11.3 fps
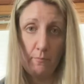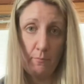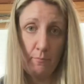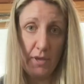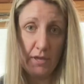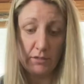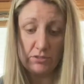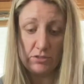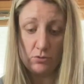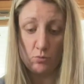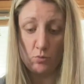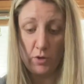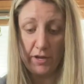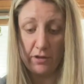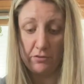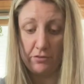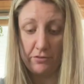mixed
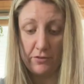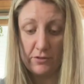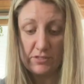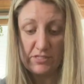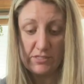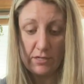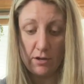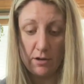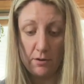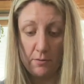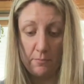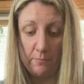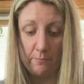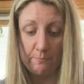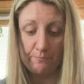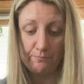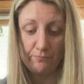with some,